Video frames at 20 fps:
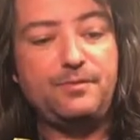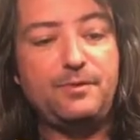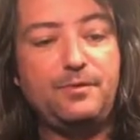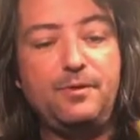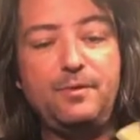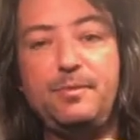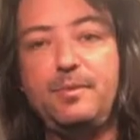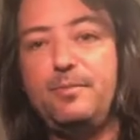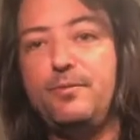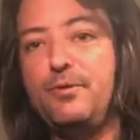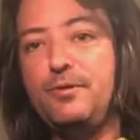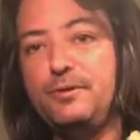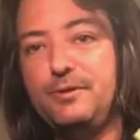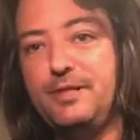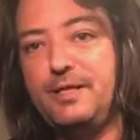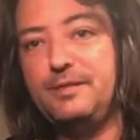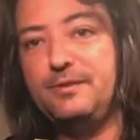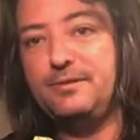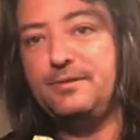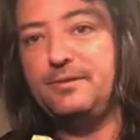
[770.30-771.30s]
gives it a little bit
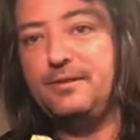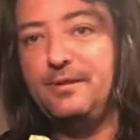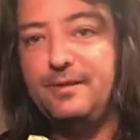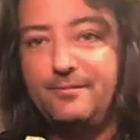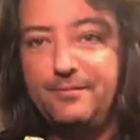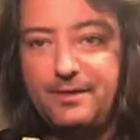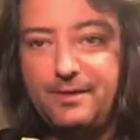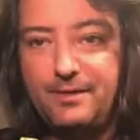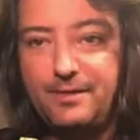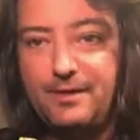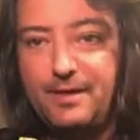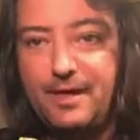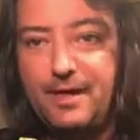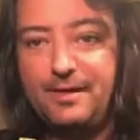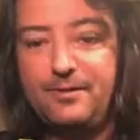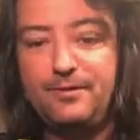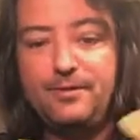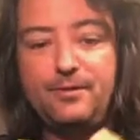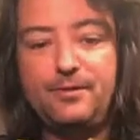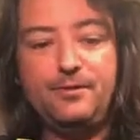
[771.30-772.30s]
more chance to live under
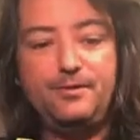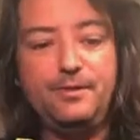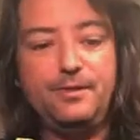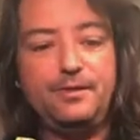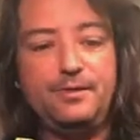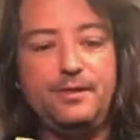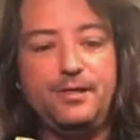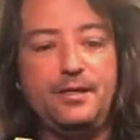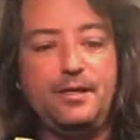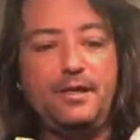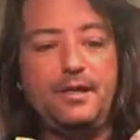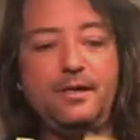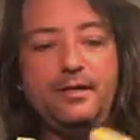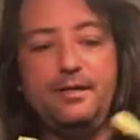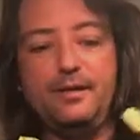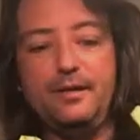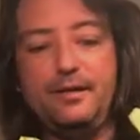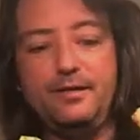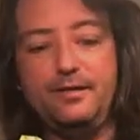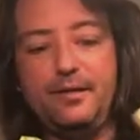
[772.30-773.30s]
a high load.
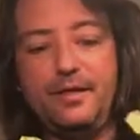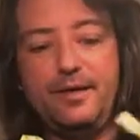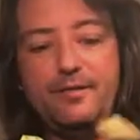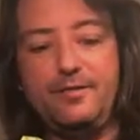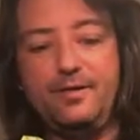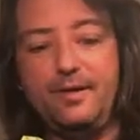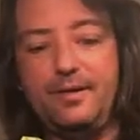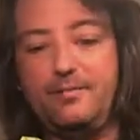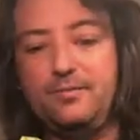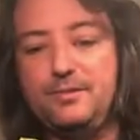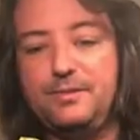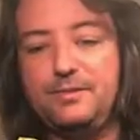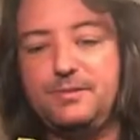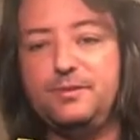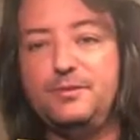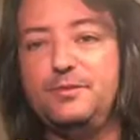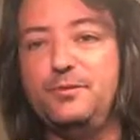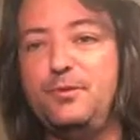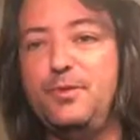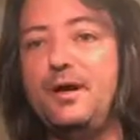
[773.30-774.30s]
You're not having a lot of
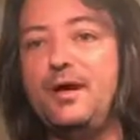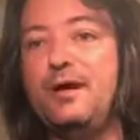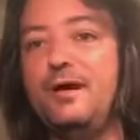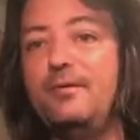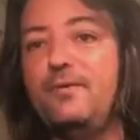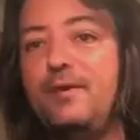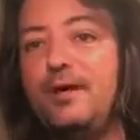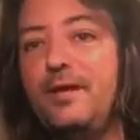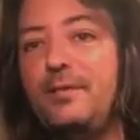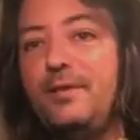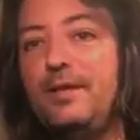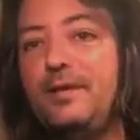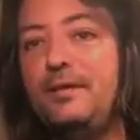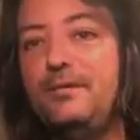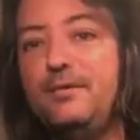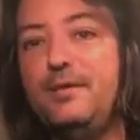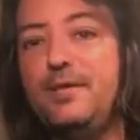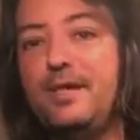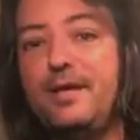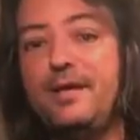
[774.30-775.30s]
resistance to wire. I'd
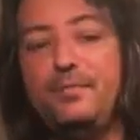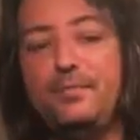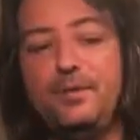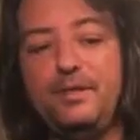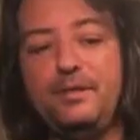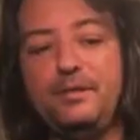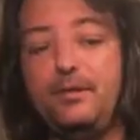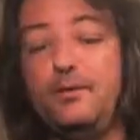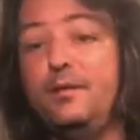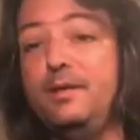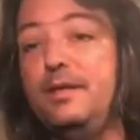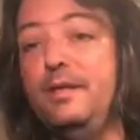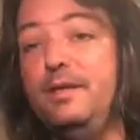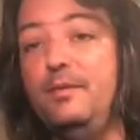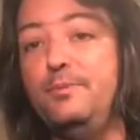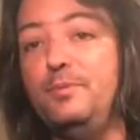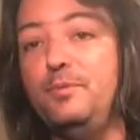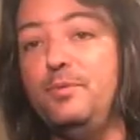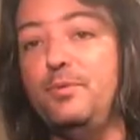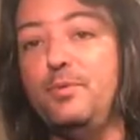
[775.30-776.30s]
recommend doing that, but don't
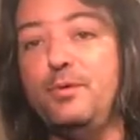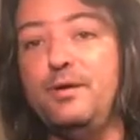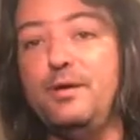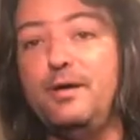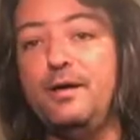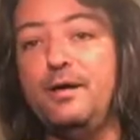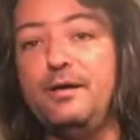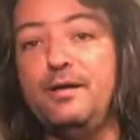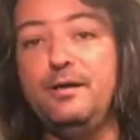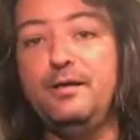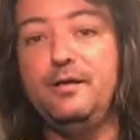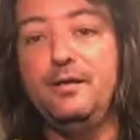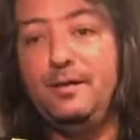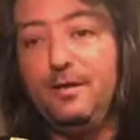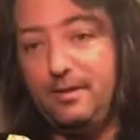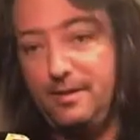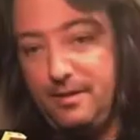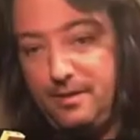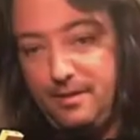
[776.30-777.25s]
heat up the board a lot.